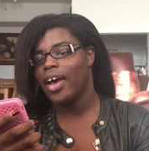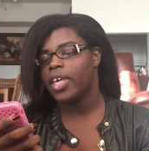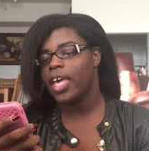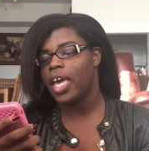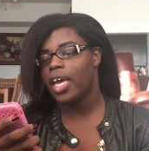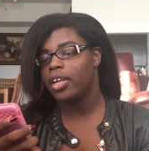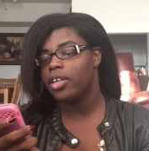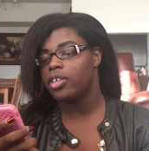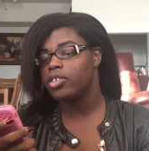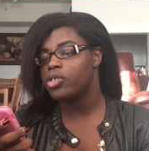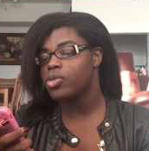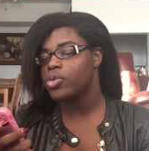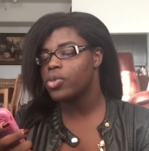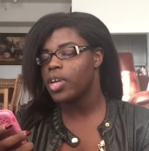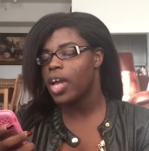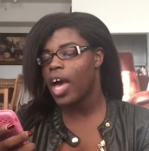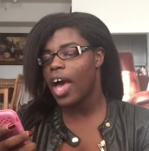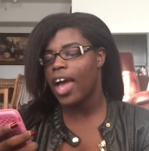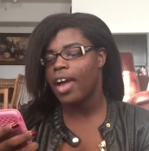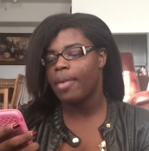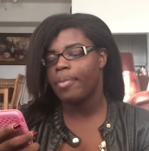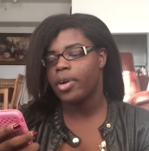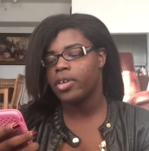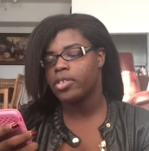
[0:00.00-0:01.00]
Can you do an
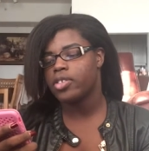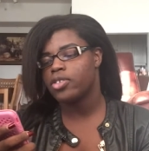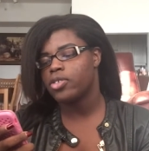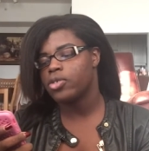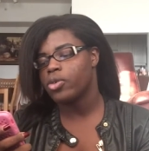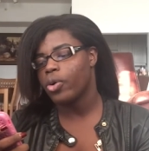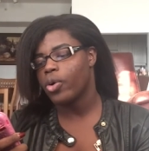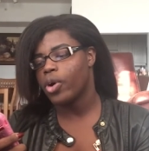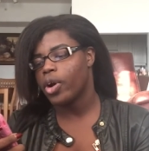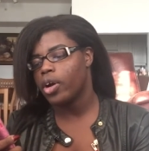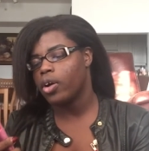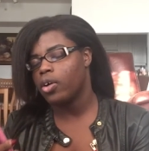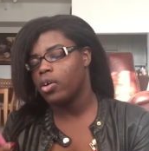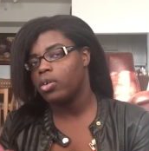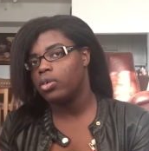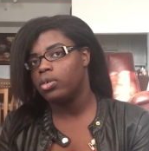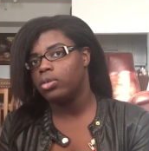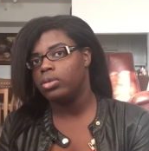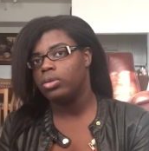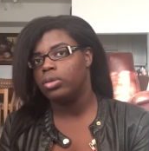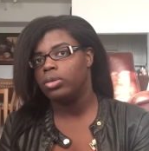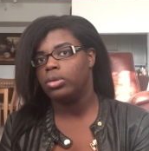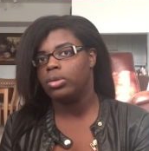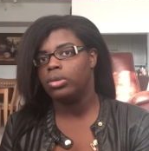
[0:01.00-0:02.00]
eyebrow tutorial?
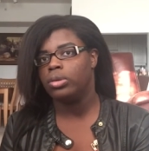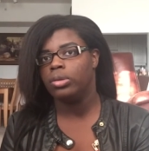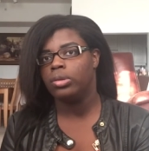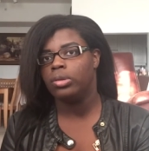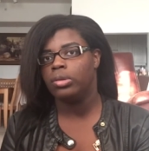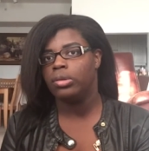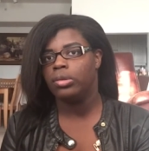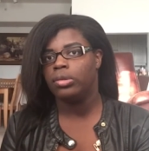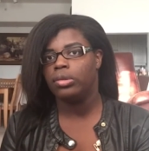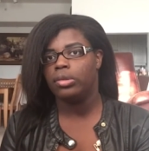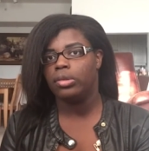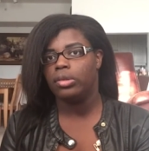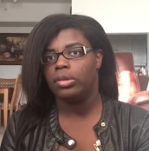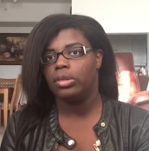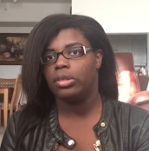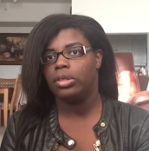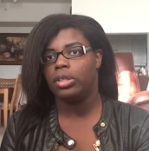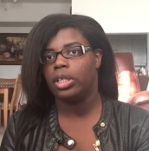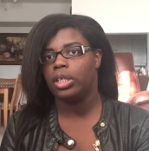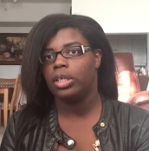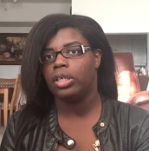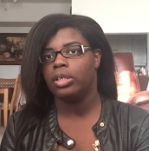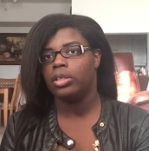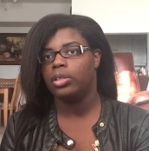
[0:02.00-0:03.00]

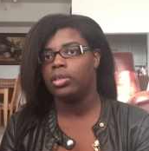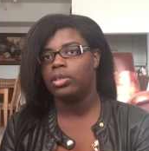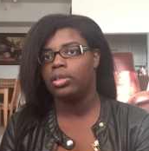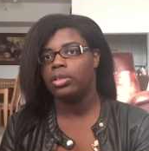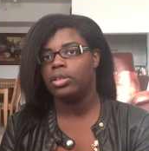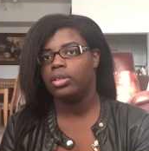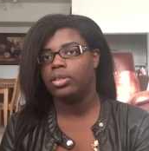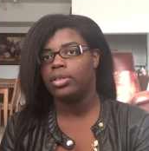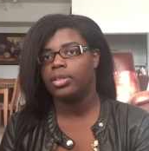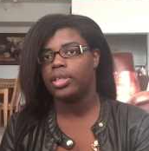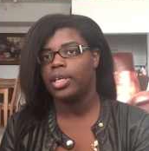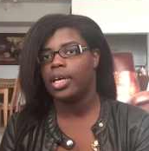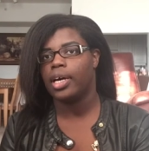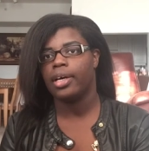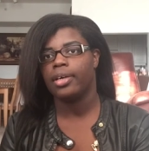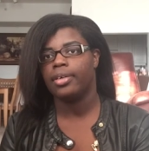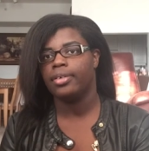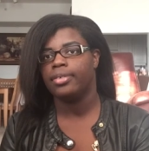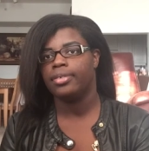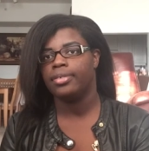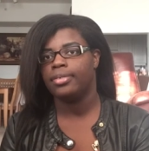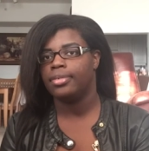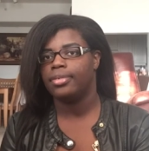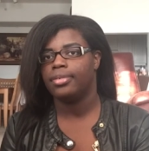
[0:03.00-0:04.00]
Nah, nah,
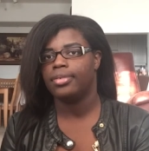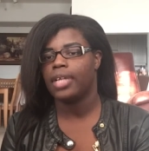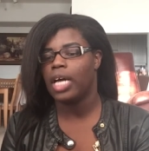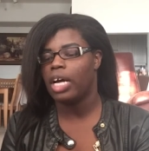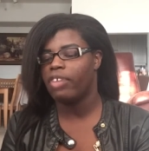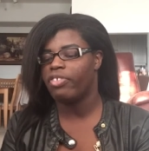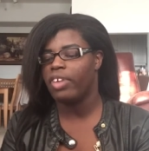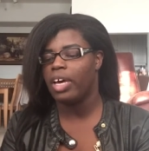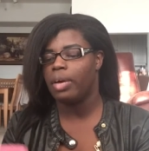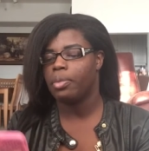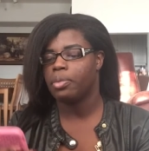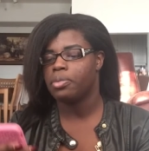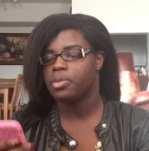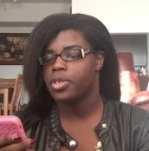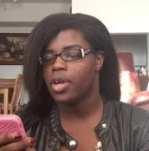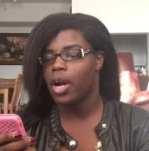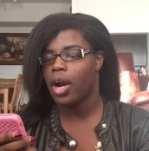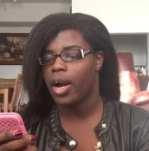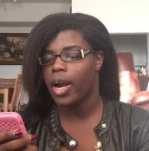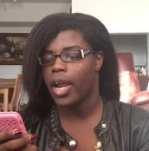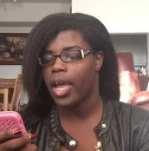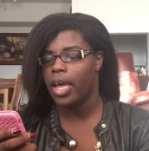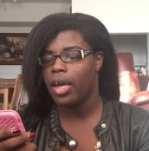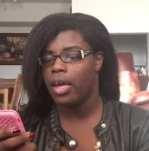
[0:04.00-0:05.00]
nah, fam, I'm
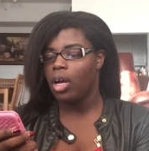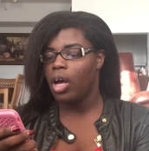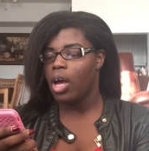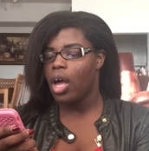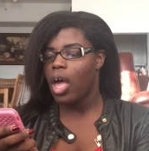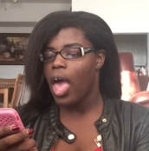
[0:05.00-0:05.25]
sorry.